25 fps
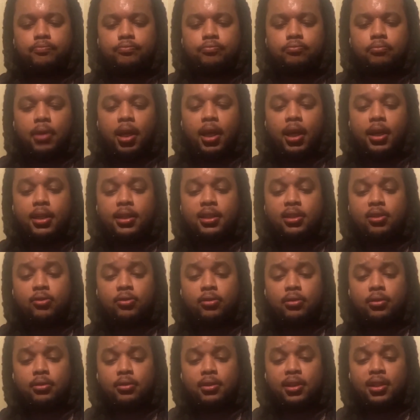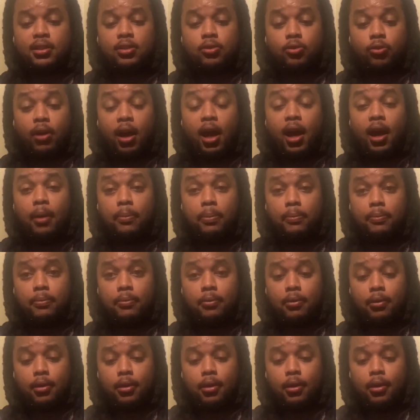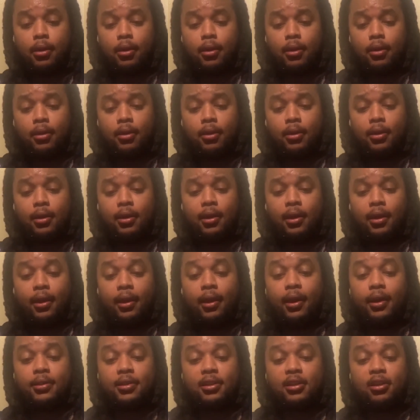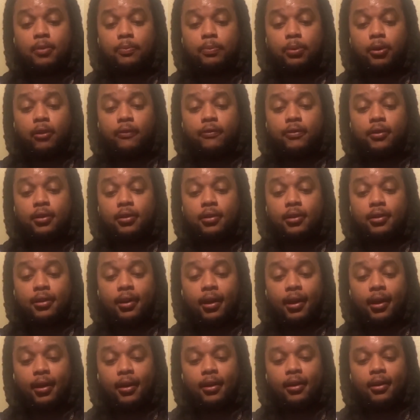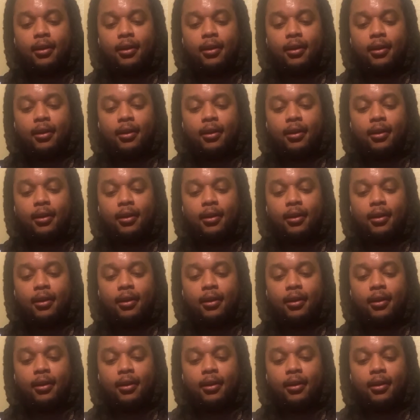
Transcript: Man, this this crab is cooked perfectly. Like,